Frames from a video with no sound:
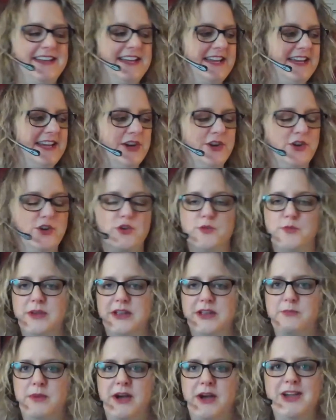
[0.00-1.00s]
Here
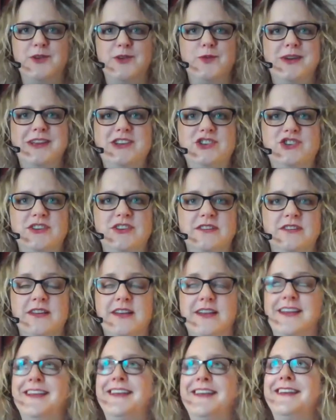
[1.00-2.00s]
in my region,
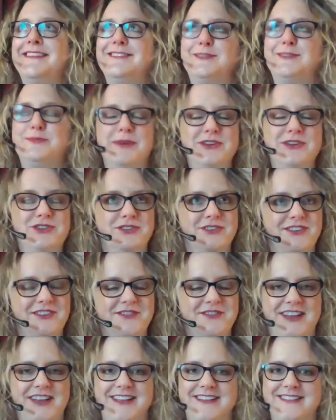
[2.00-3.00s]
special
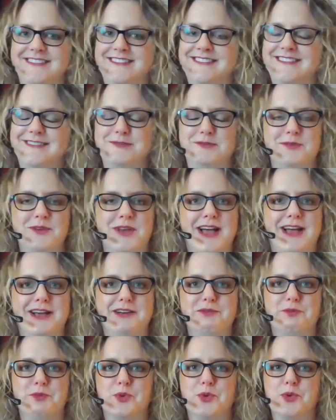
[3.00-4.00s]
events
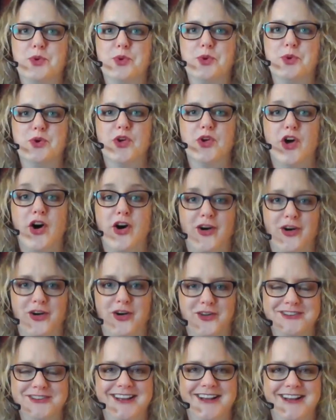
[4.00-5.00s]
rule all.